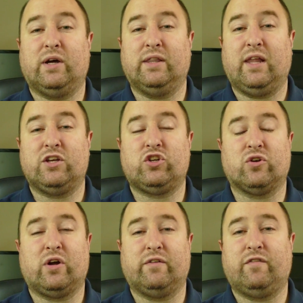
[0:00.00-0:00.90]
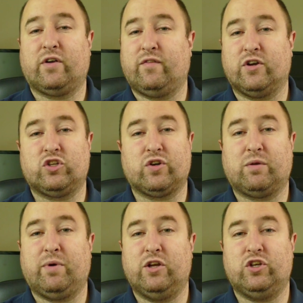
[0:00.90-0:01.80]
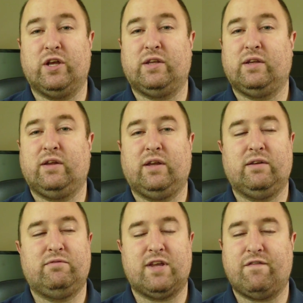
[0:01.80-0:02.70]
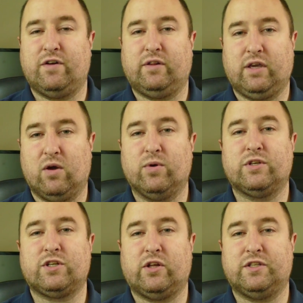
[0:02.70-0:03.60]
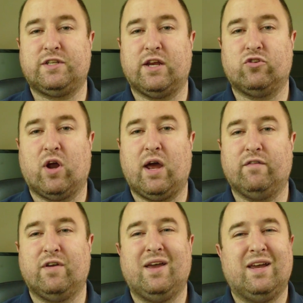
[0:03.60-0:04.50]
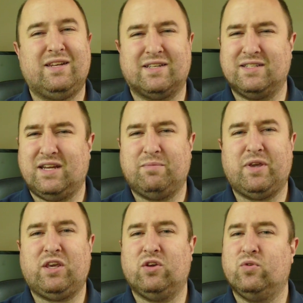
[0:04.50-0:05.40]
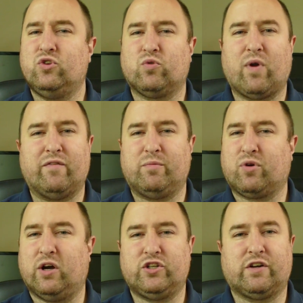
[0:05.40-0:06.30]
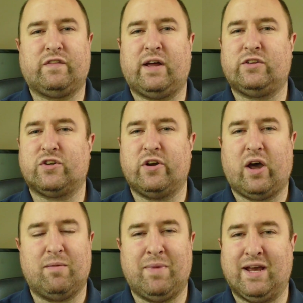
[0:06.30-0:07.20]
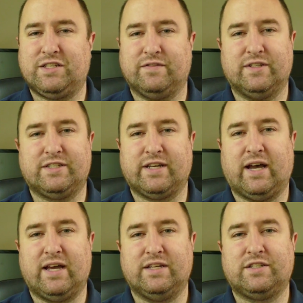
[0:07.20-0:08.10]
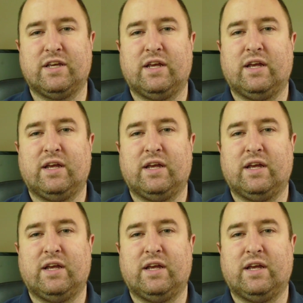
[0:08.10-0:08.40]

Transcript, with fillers: unless you're on a very, very strict budget, definitely go with a solid state drive. Doesn't need to be huge. Revit project files are not massive in size.